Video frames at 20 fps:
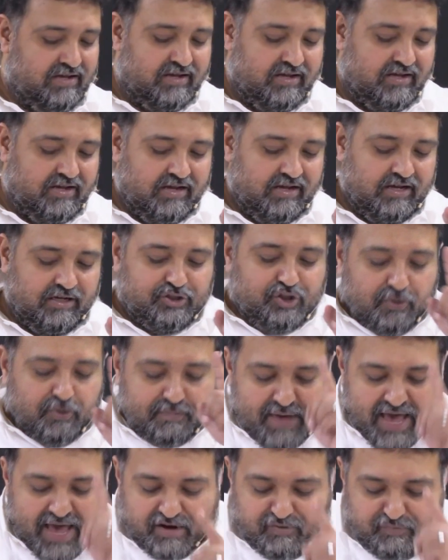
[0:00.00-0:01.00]
to
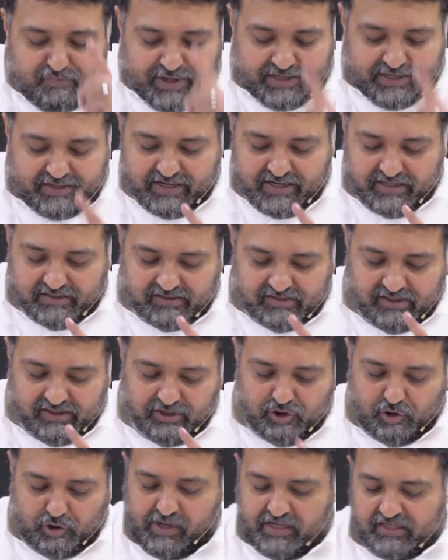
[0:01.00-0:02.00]
bear witness to
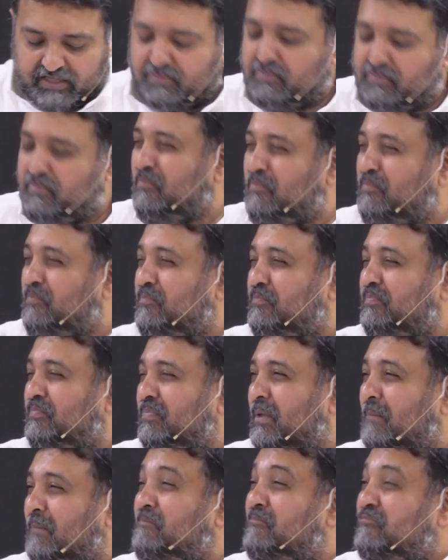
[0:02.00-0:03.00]
his
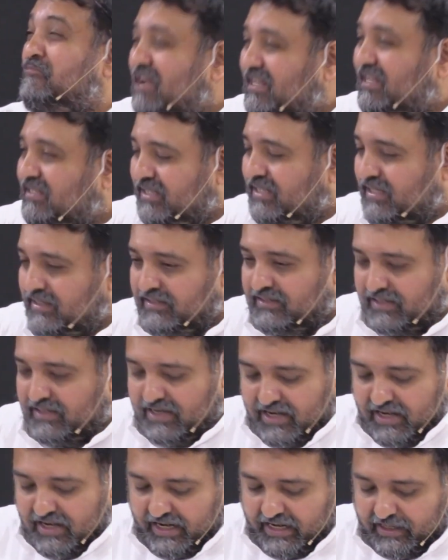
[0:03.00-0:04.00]
presence
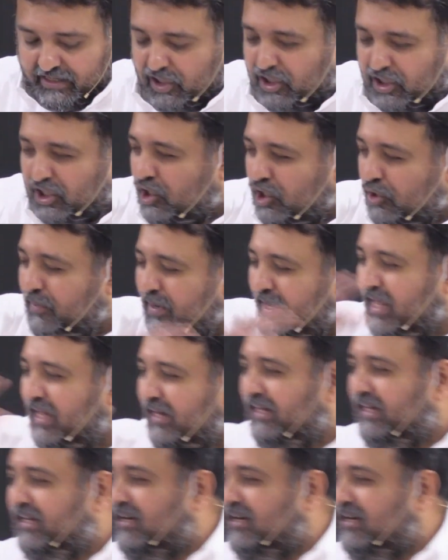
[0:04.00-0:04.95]
in the human arena?